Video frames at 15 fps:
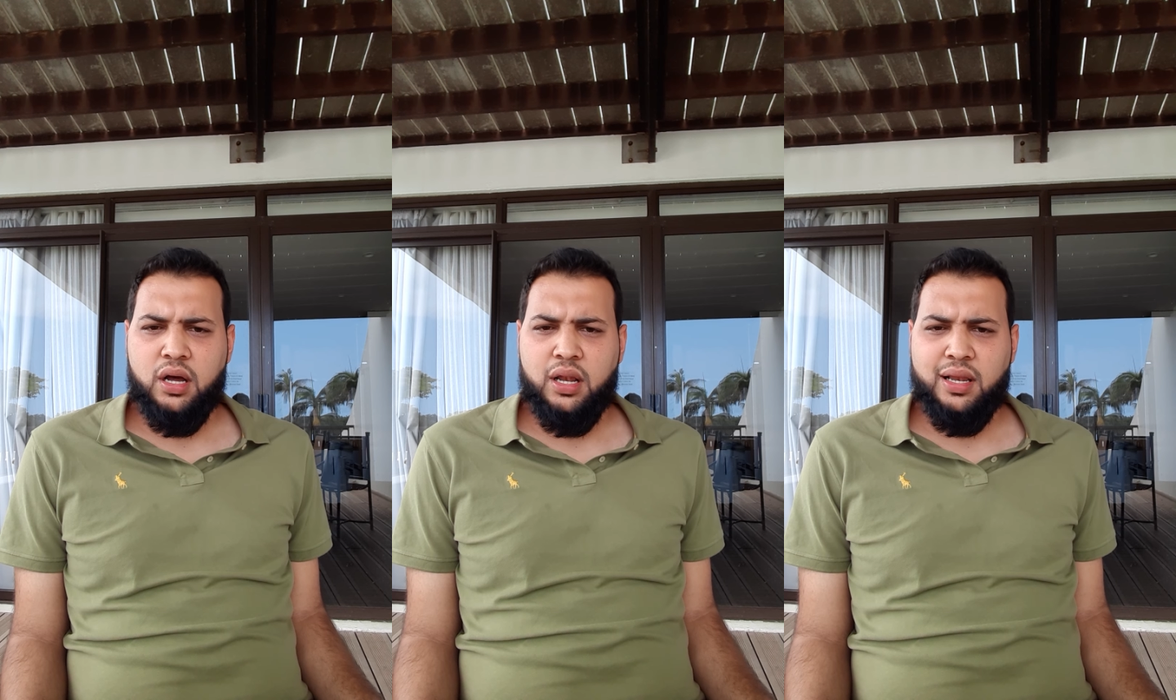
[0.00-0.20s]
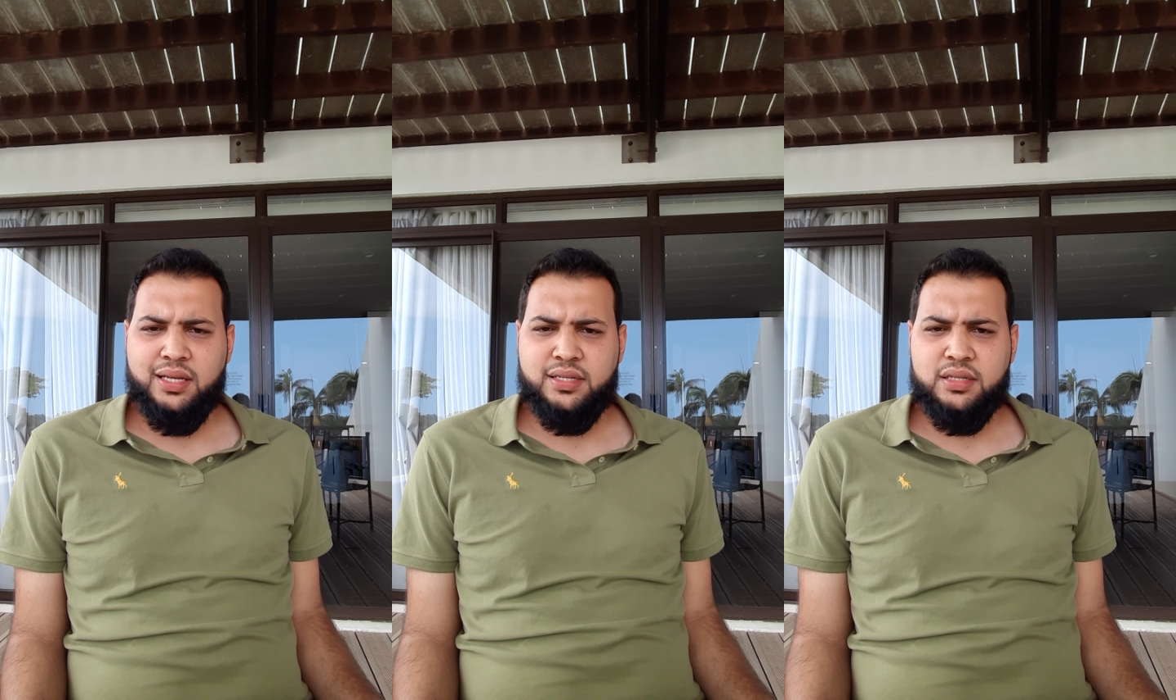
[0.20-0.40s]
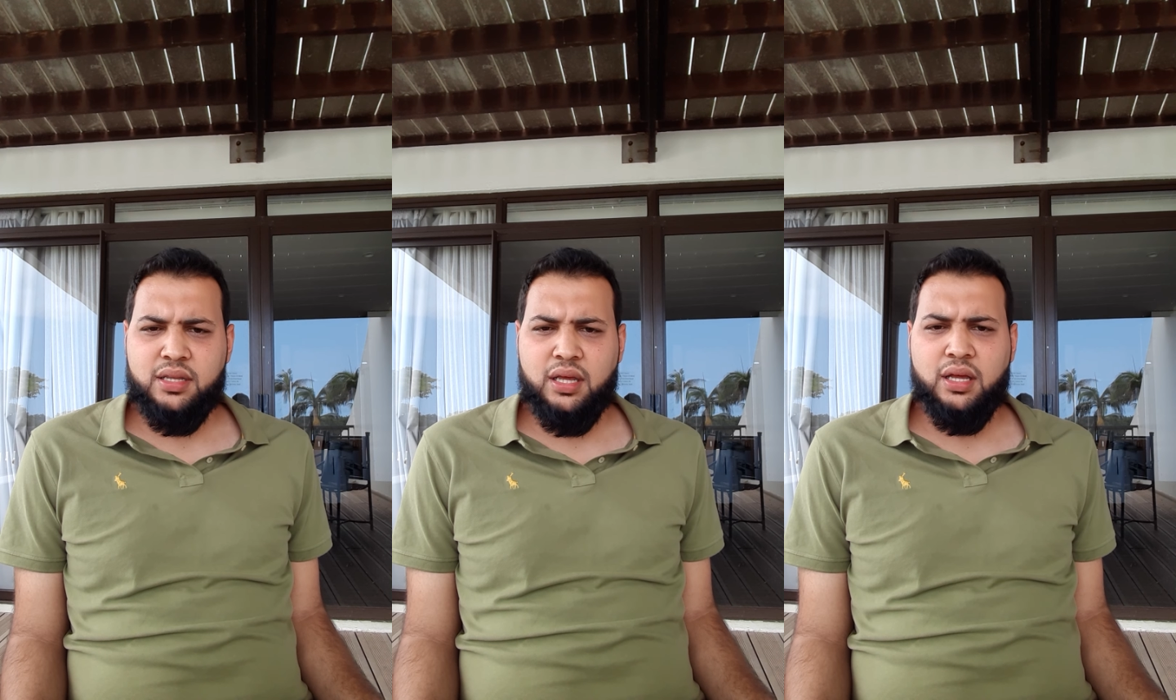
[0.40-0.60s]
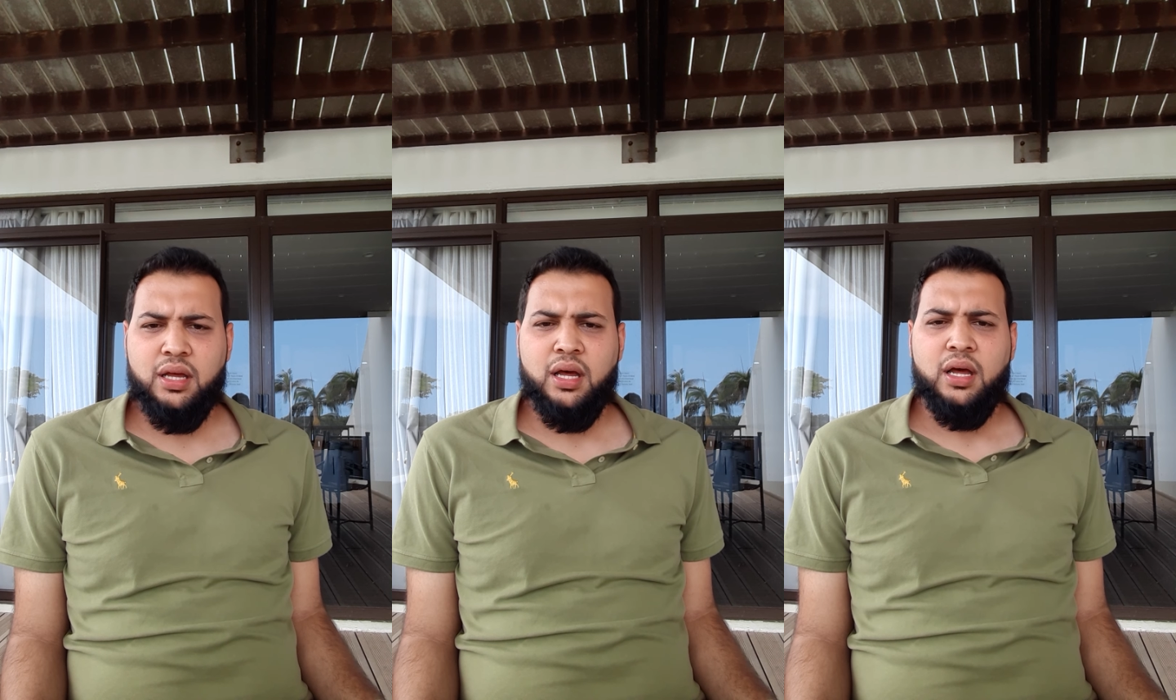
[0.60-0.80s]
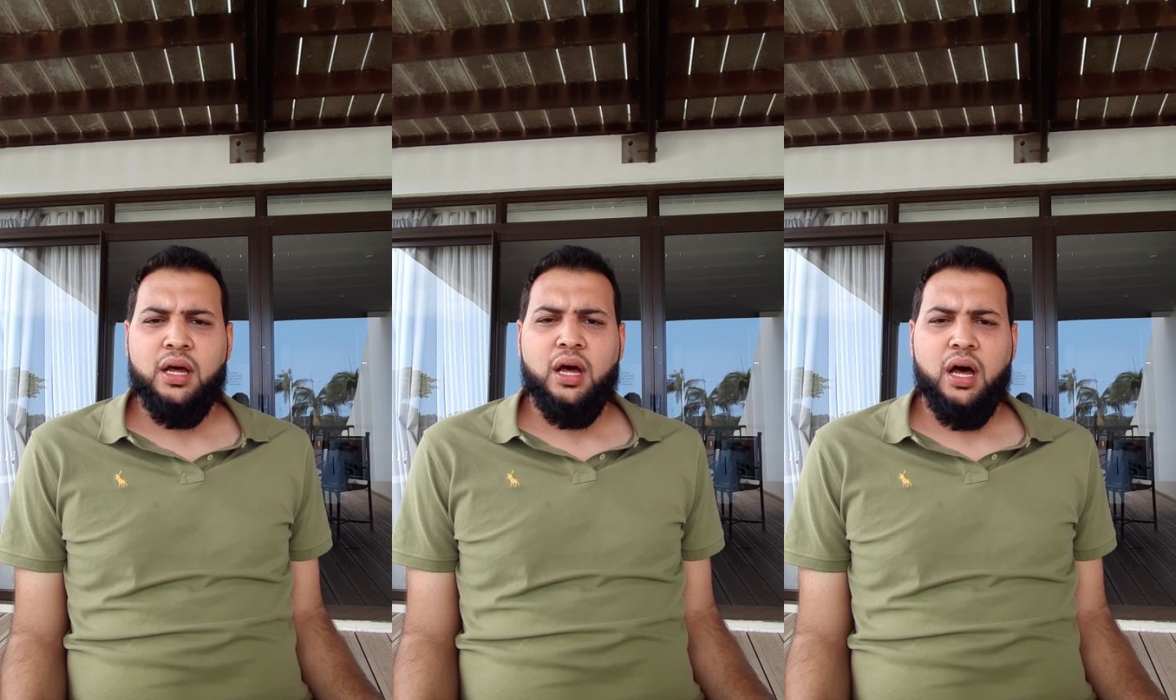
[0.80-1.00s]

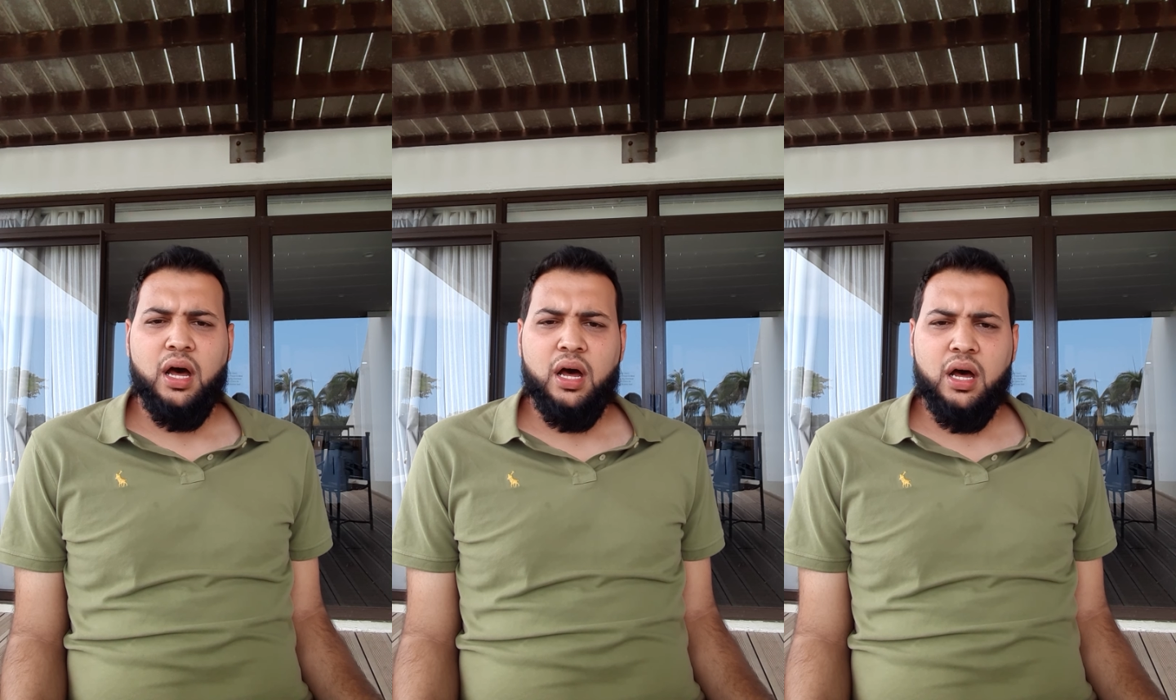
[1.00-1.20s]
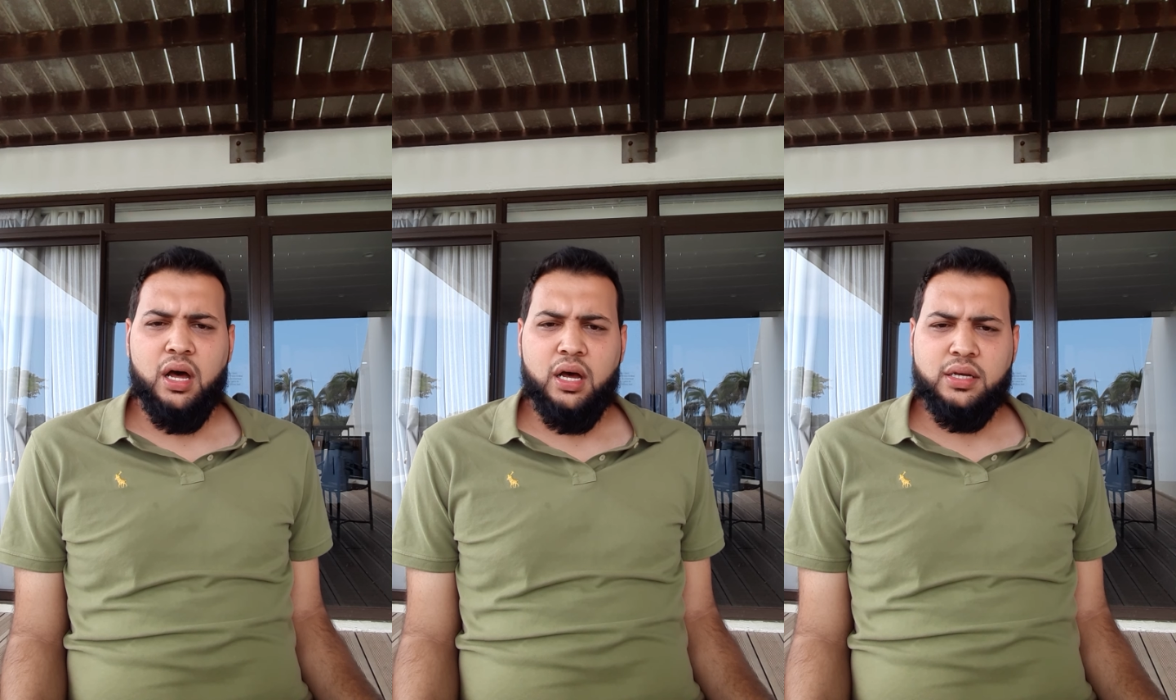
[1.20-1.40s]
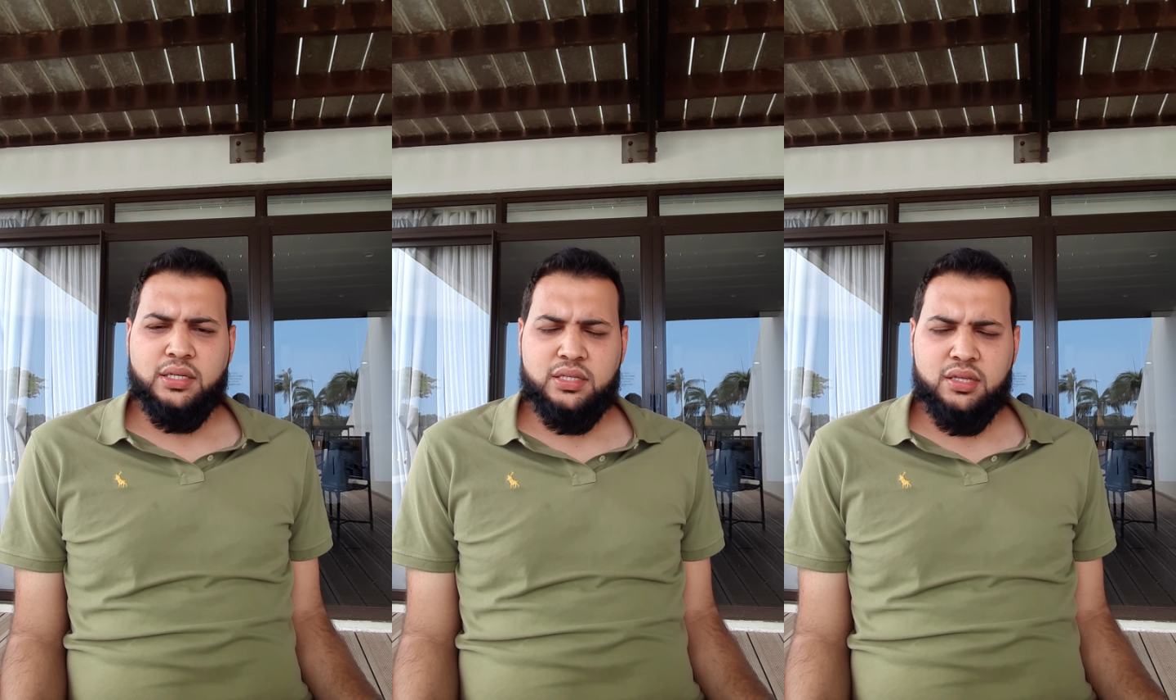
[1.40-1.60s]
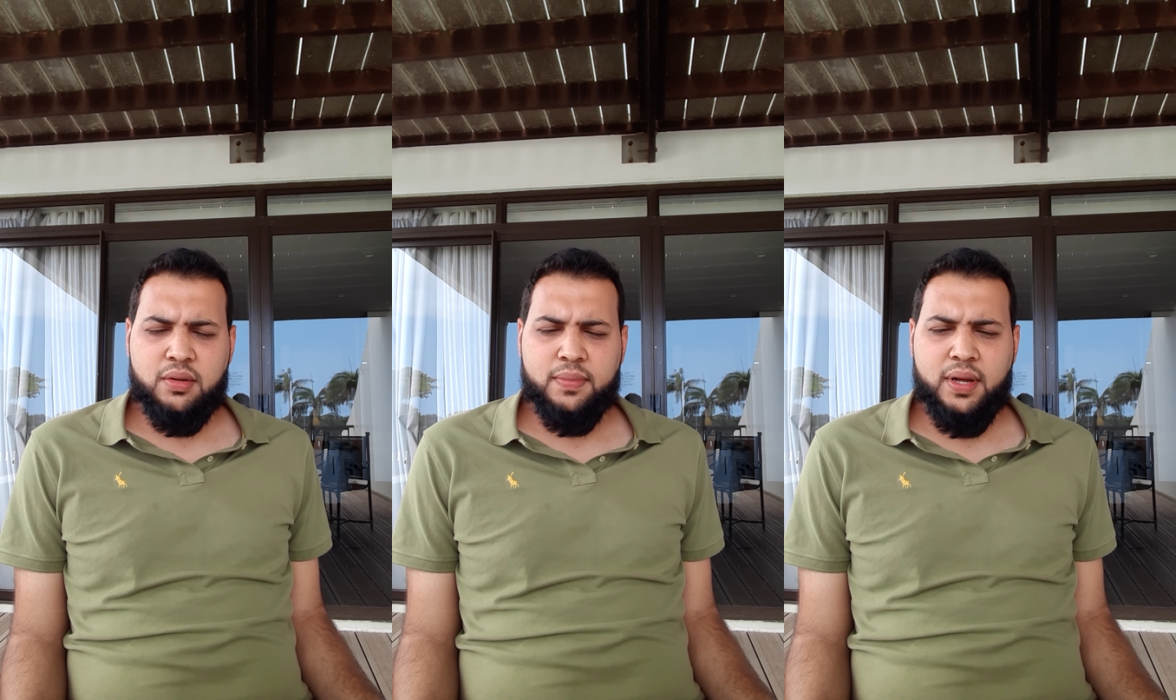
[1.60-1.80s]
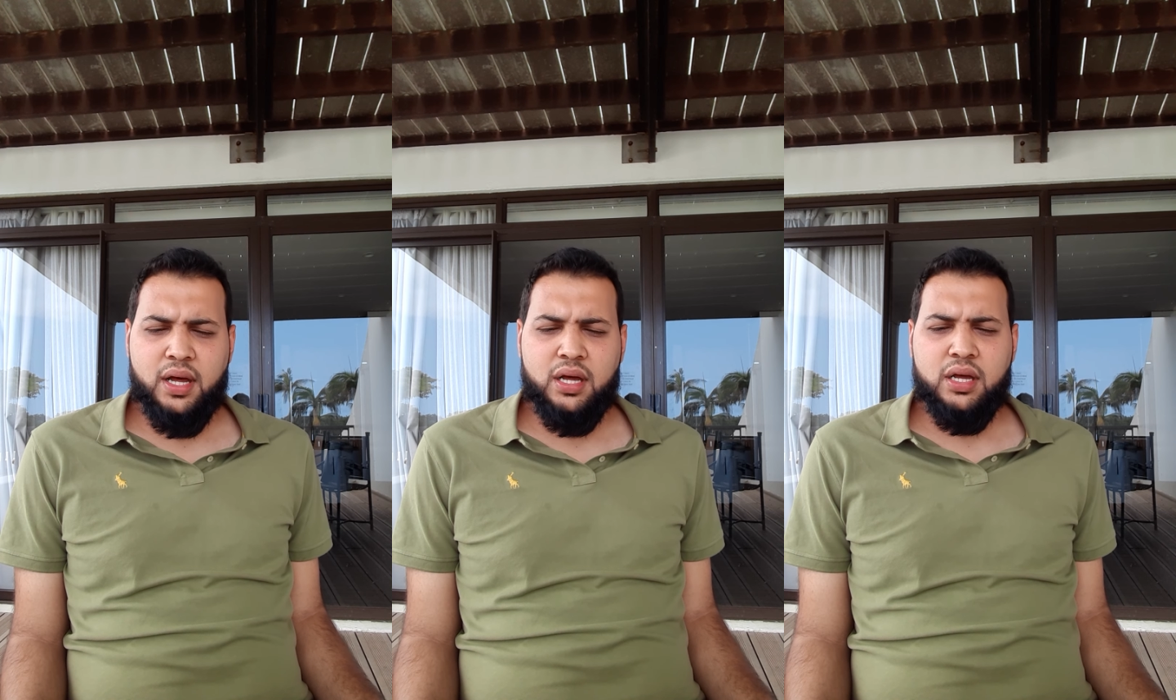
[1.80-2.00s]
listening,
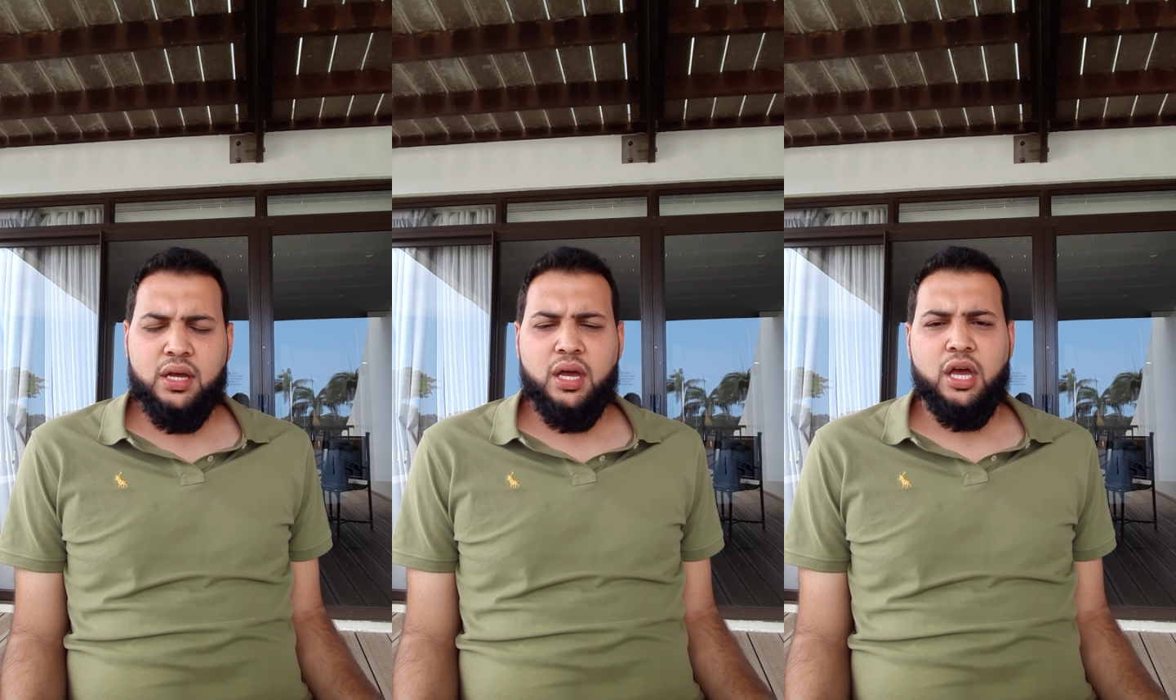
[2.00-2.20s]
istima',